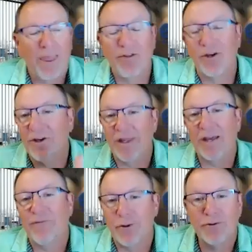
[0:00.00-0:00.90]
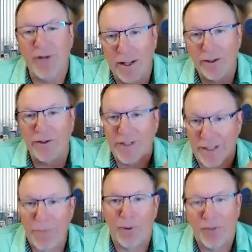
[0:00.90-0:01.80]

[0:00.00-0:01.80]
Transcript: The good thing for you, Tyler, is a couple